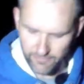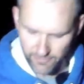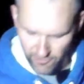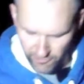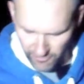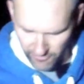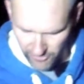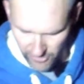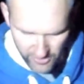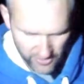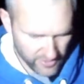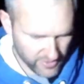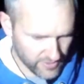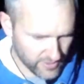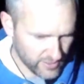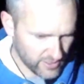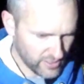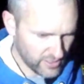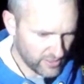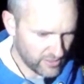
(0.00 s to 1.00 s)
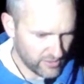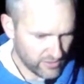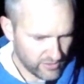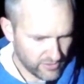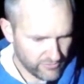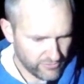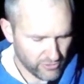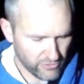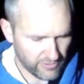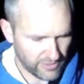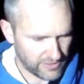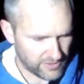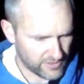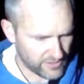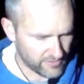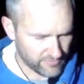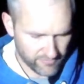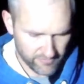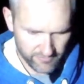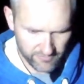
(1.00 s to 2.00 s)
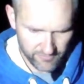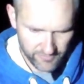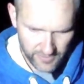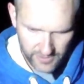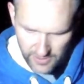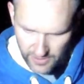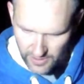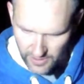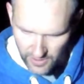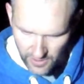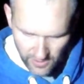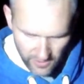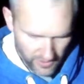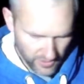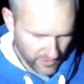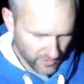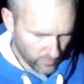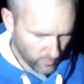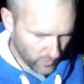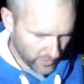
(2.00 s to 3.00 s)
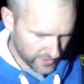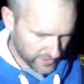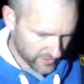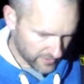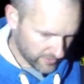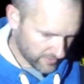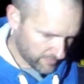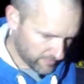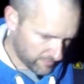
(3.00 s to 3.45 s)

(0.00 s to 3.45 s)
3 foots, 4 ounce, white